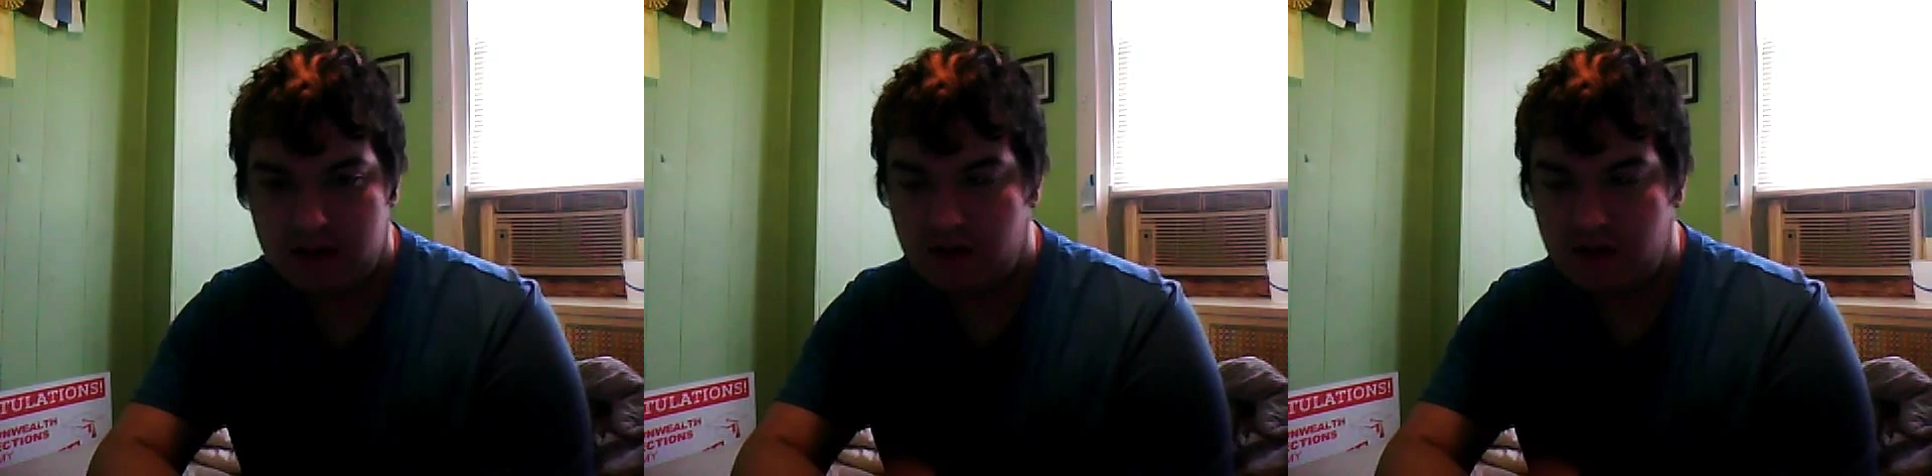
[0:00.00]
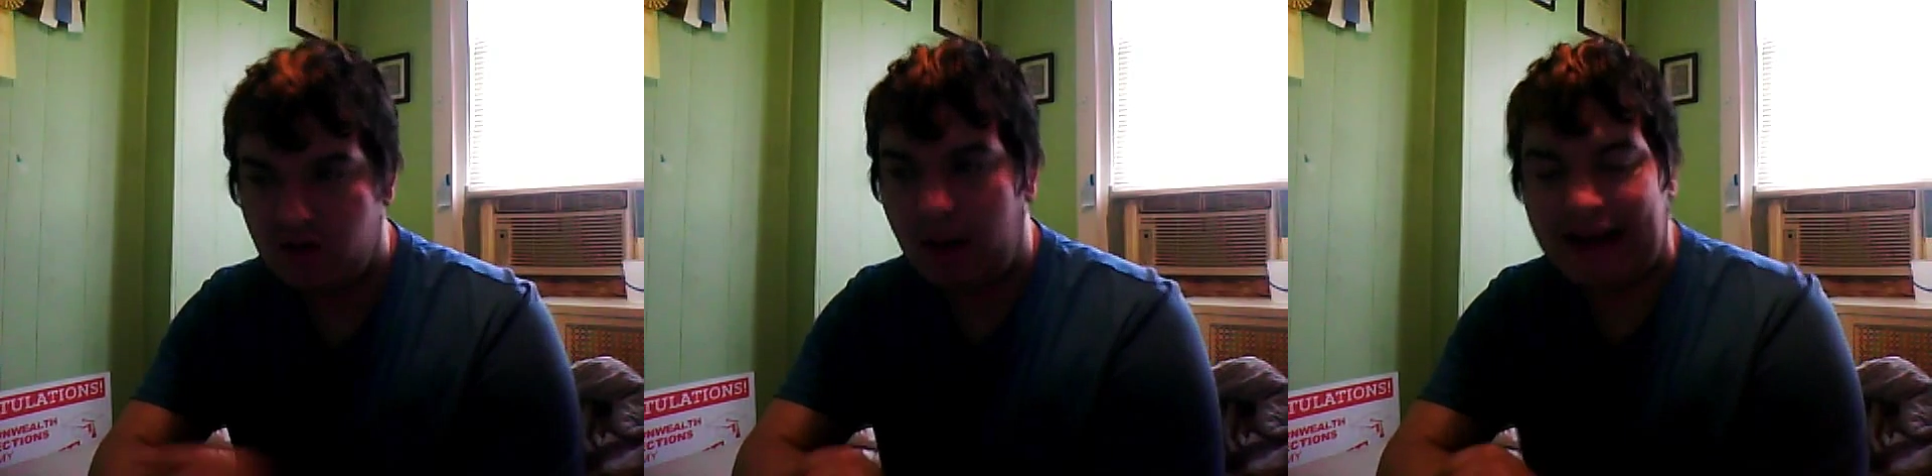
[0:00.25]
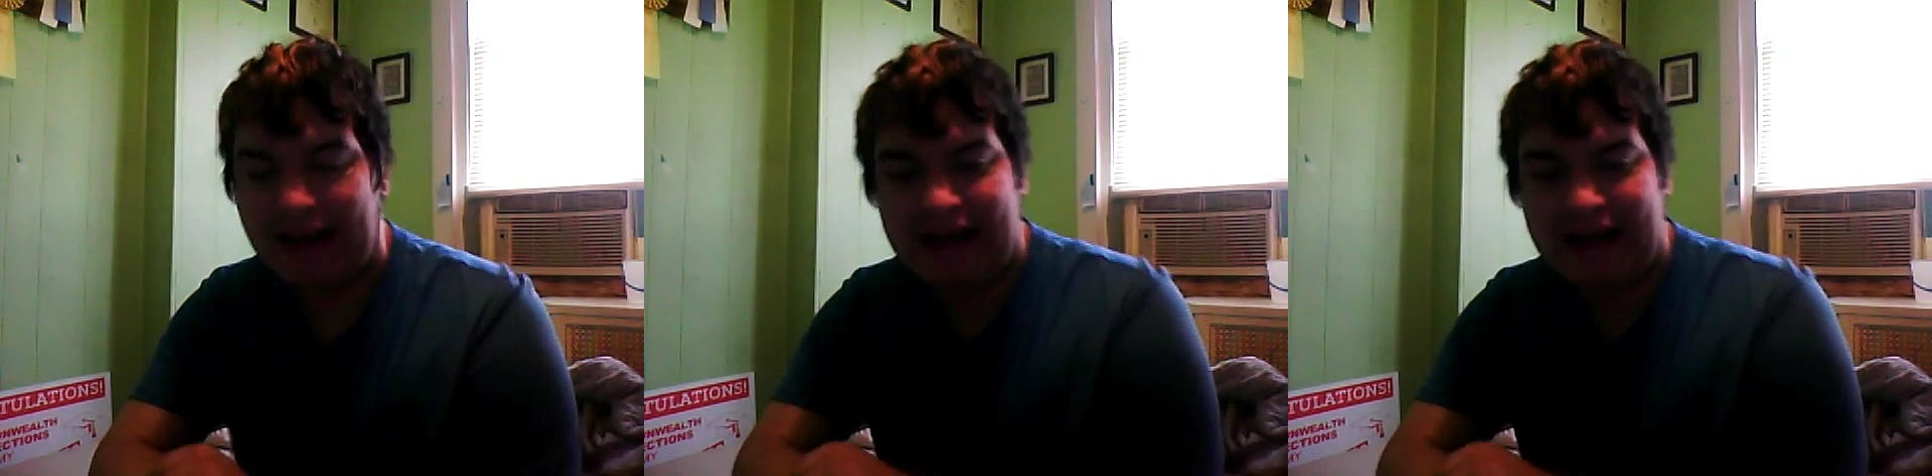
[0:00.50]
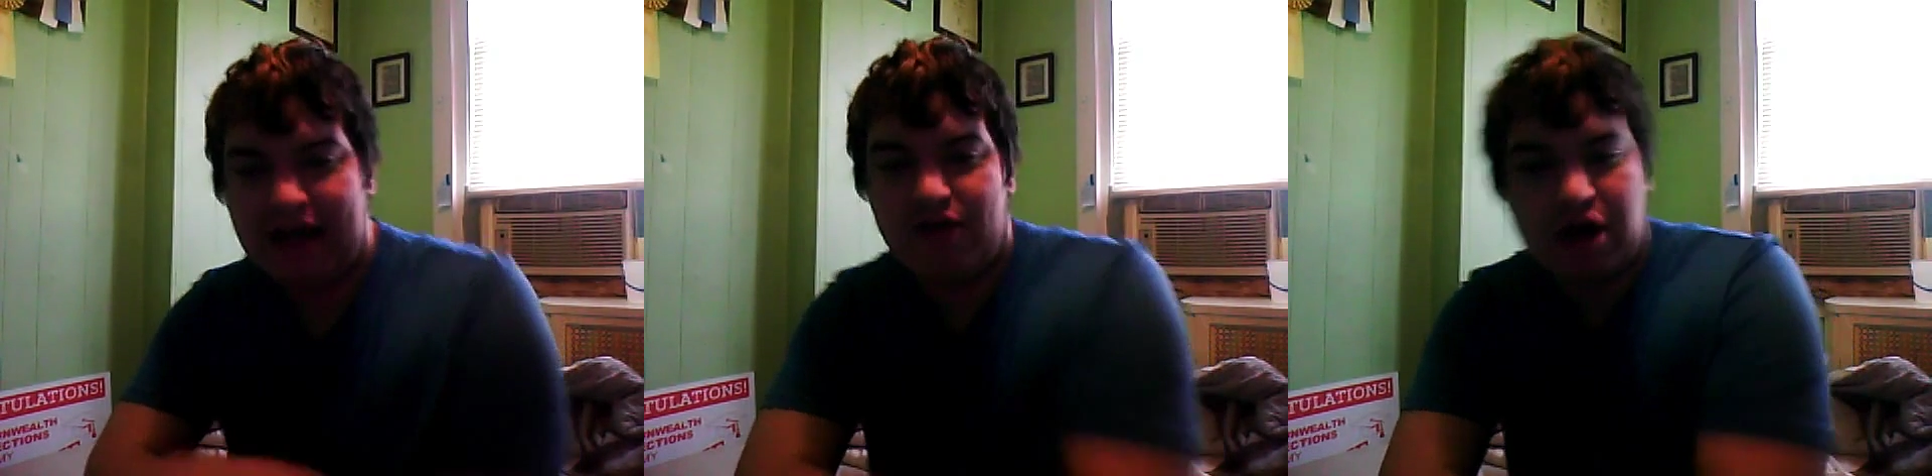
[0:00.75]
So why
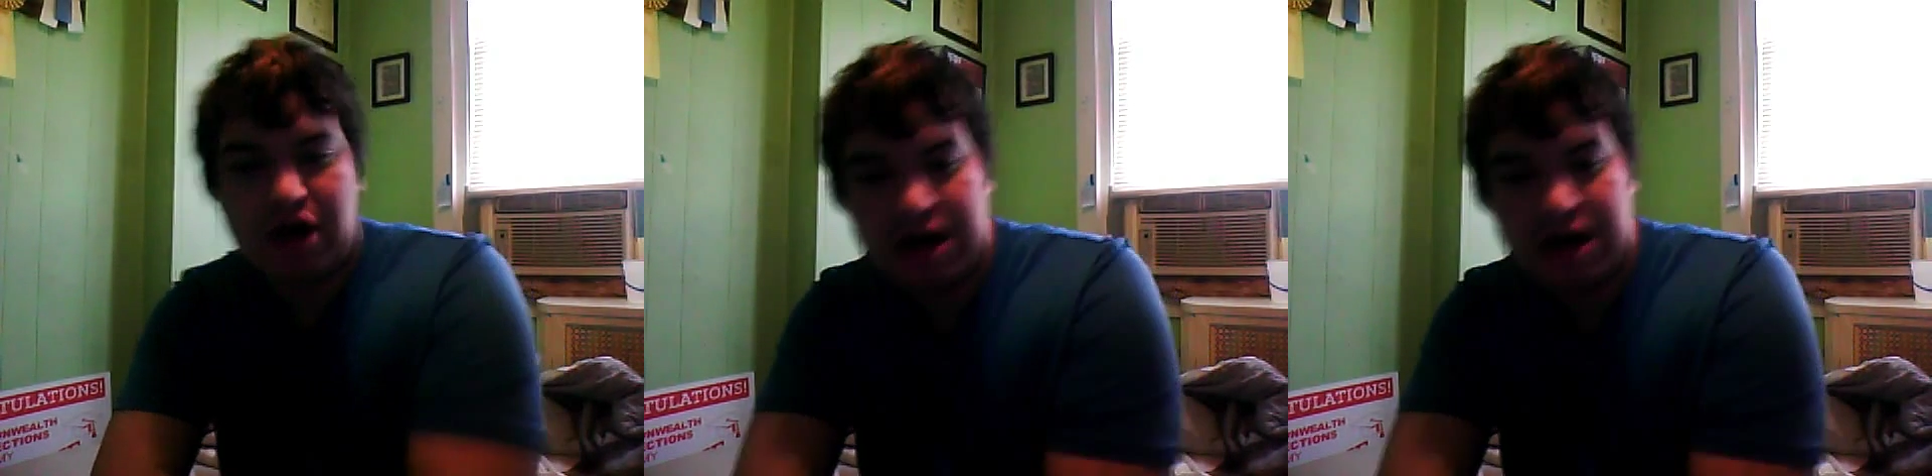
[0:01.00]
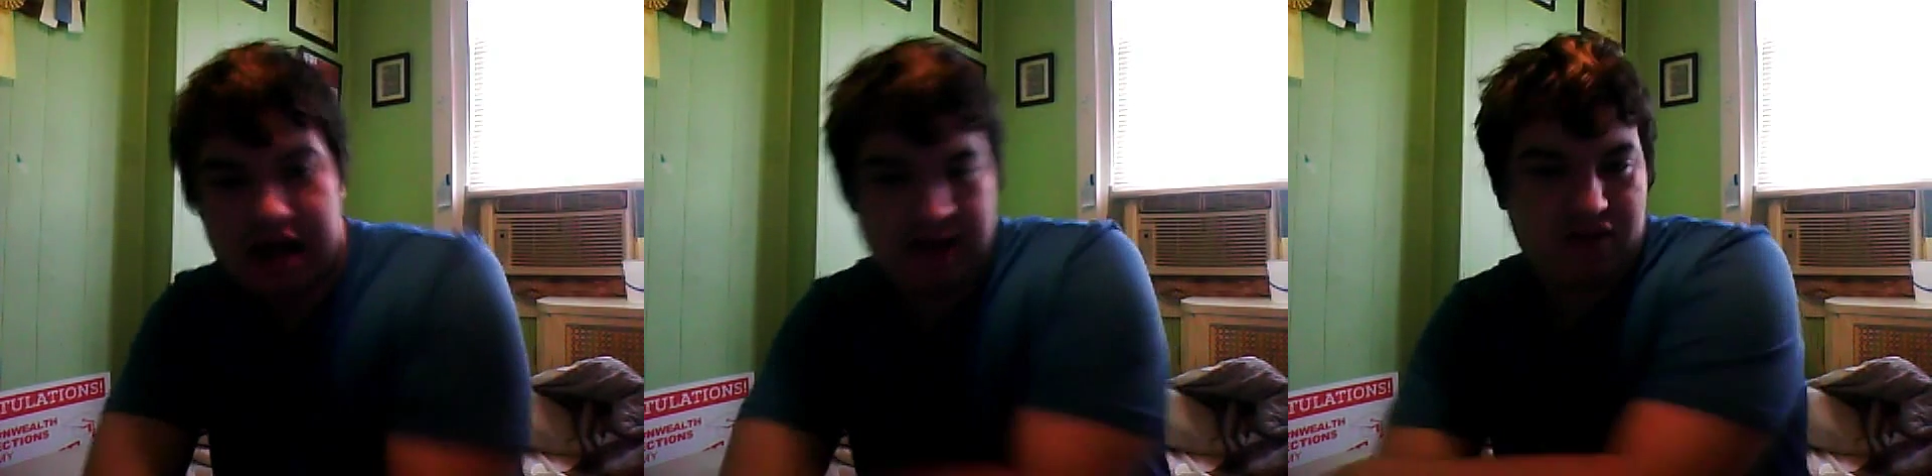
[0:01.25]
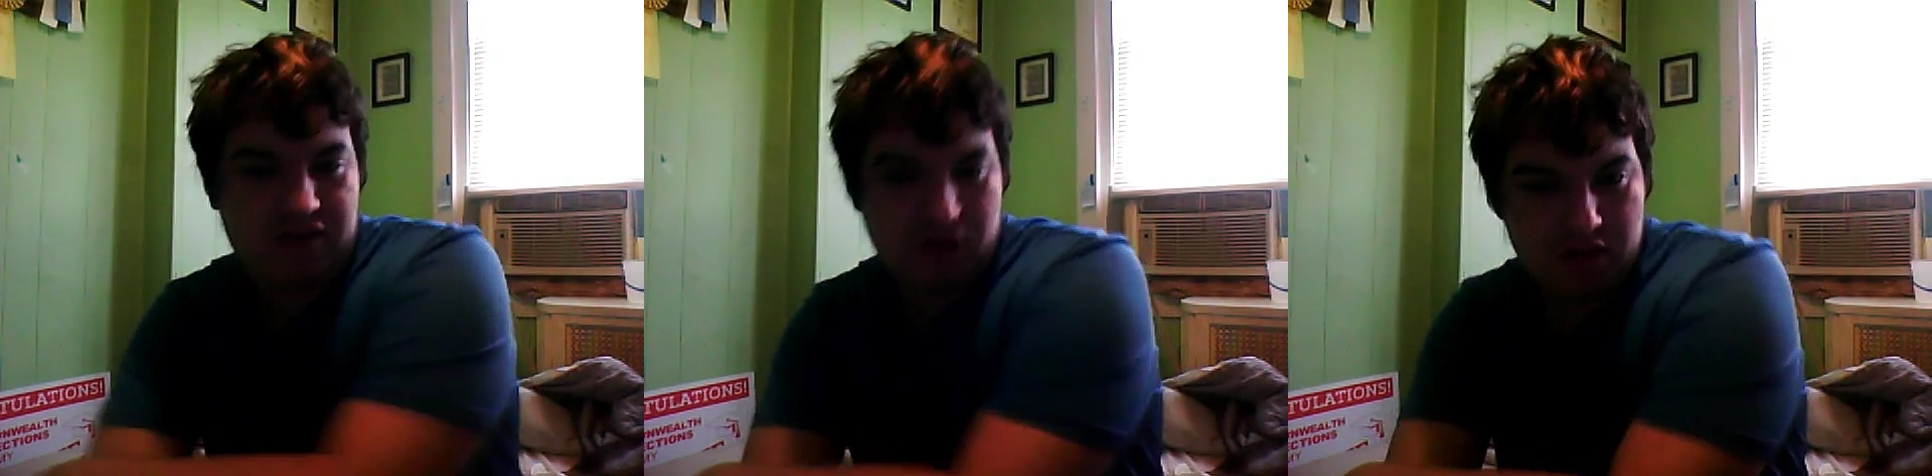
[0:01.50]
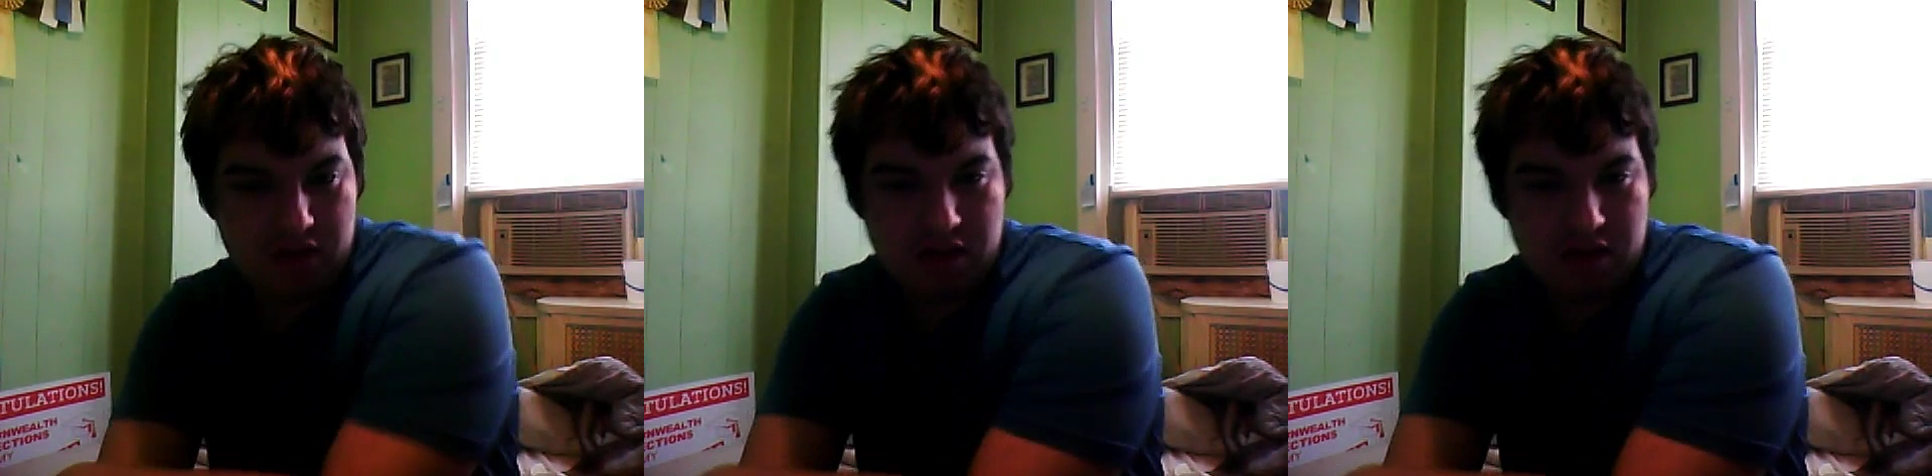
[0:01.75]
can't I run this?